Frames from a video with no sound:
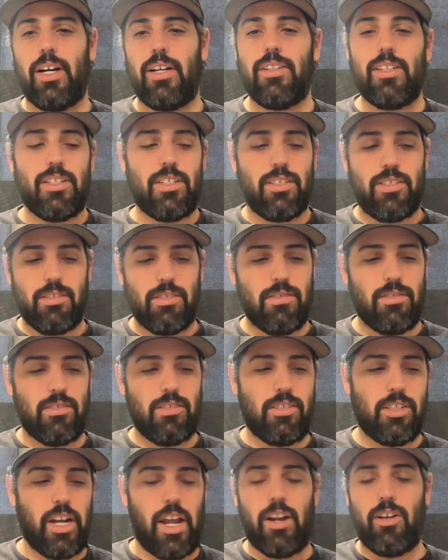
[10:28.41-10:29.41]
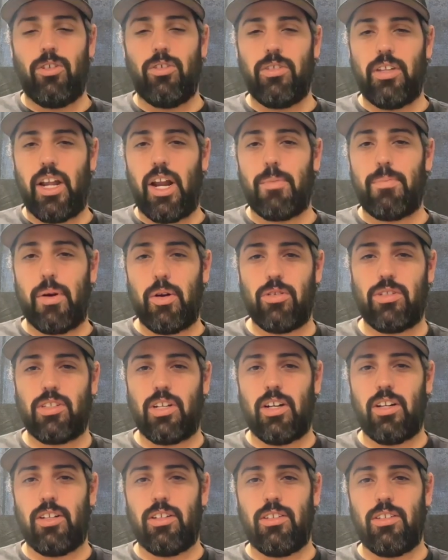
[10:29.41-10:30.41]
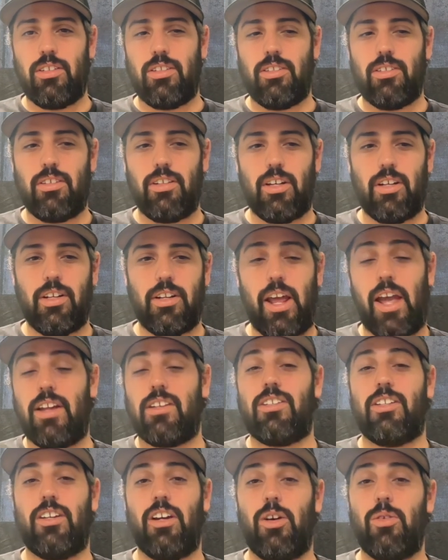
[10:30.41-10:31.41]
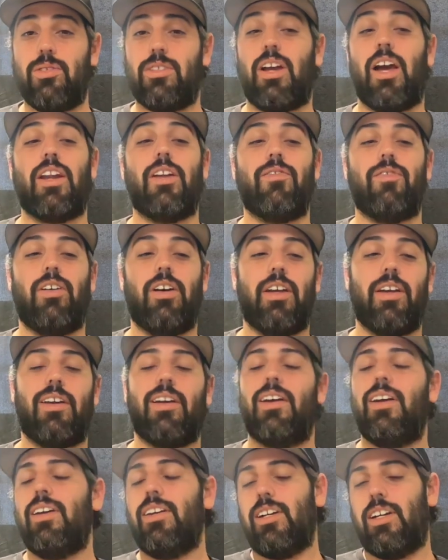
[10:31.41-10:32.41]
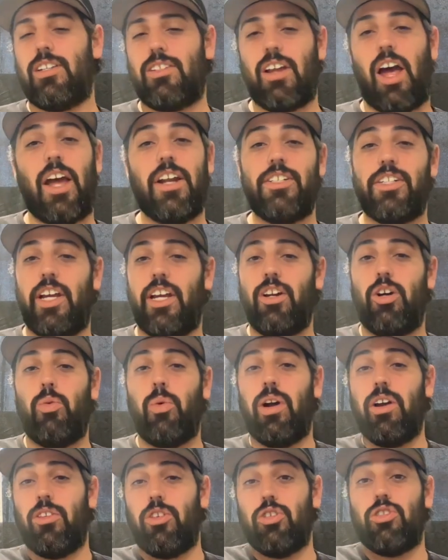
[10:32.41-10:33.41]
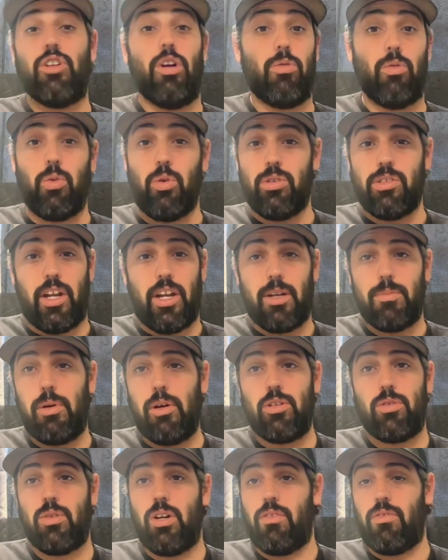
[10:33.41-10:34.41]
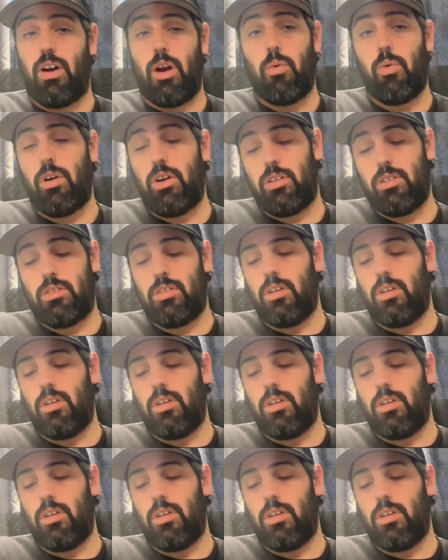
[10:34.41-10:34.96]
This channel that I post on, Nasty Co, is kind of like a side channel where there's no rules. I can post whatever I want.